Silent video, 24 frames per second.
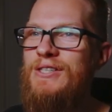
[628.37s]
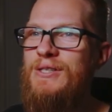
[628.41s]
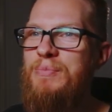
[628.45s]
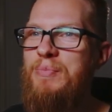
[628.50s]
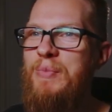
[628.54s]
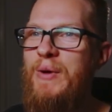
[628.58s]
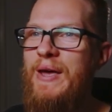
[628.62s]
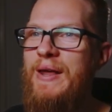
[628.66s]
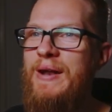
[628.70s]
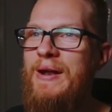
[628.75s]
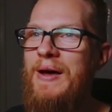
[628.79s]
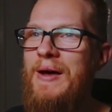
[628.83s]

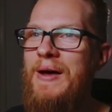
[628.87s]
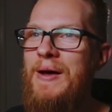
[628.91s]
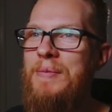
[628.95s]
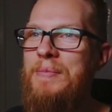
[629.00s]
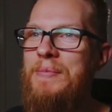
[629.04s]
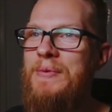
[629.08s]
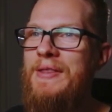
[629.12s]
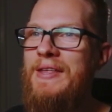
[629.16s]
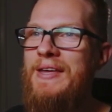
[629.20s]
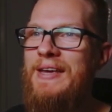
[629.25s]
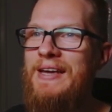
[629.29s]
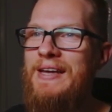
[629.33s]
sped
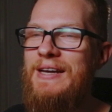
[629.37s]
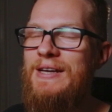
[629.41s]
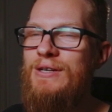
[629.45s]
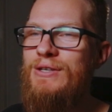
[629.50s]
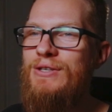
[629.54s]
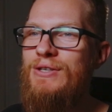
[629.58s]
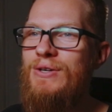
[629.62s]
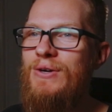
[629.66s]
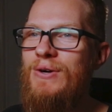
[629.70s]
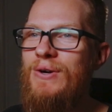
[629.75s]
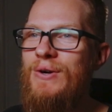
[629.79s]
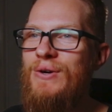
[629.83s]
up the
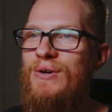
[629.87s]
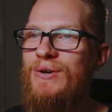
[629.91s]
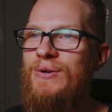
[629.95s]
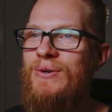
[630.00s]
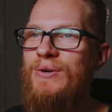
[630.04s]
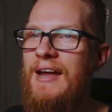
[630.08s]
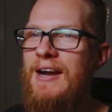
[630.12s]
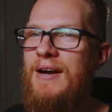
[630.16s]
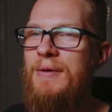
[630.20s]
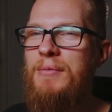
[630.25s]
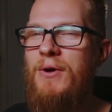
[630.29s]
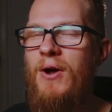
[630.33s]
intro,
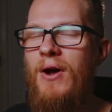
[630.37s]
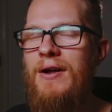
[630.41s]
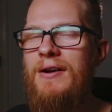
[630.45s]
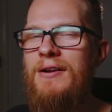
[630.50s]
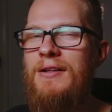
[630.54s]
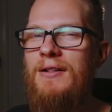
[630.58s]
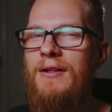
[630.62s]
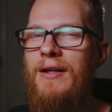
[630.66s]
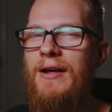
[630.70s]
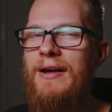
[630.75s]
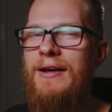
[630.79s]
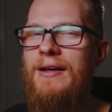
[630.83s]
and I'm kind
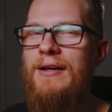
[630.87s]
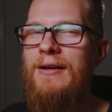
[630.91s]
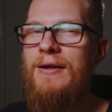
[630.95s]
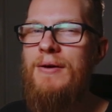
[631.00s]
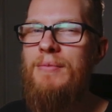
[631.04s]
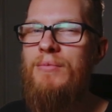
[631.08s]
of liking it